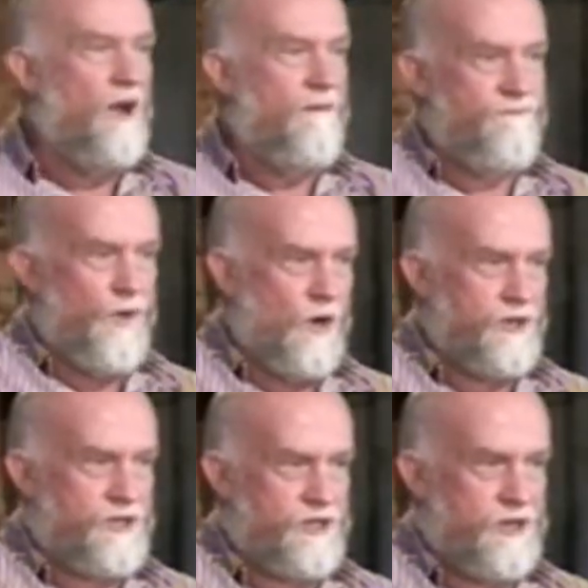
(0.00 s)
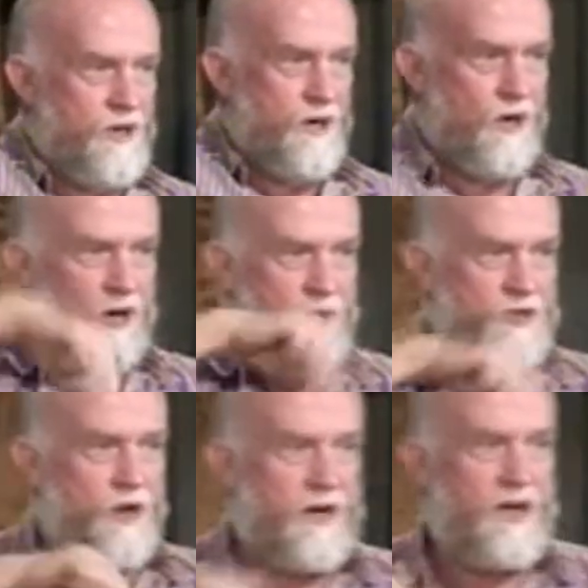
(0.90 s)
first. God was
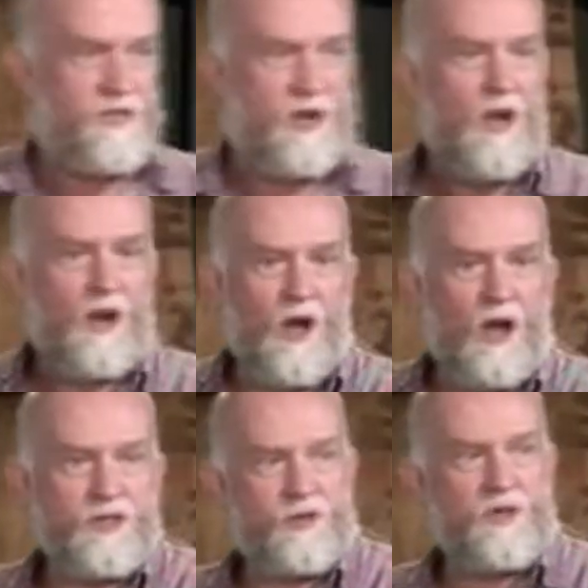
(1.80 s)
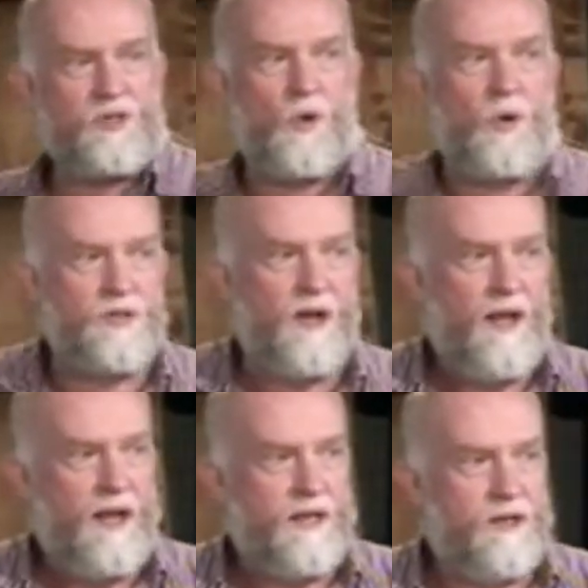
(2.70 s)
not his last resort.
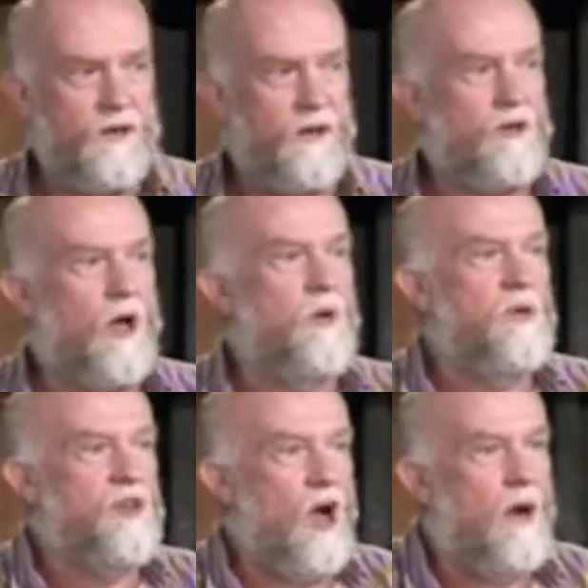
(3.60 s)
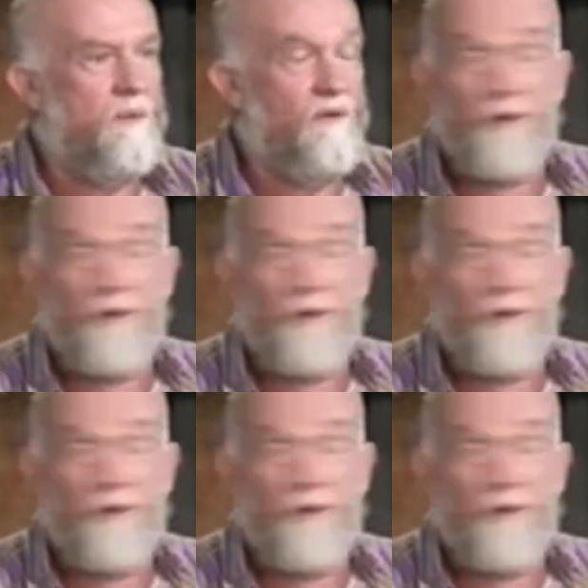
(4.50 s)
He did not go to his army first